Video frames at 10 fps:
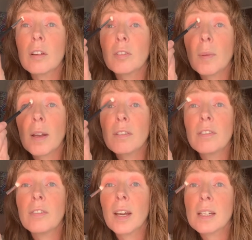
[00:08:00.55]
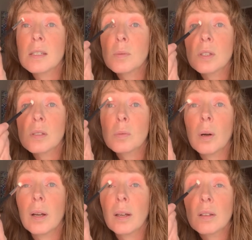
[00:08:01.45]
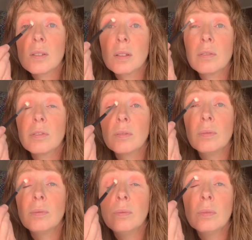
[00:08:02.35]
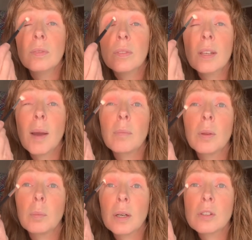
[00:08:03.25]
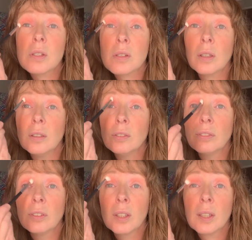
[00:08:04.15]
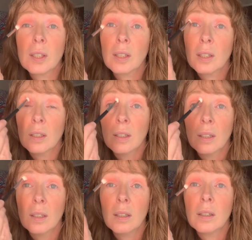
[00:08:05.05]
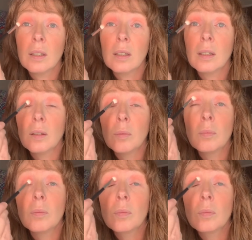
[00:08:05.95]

over my face, which is why I sort of tap the brushes off. Um,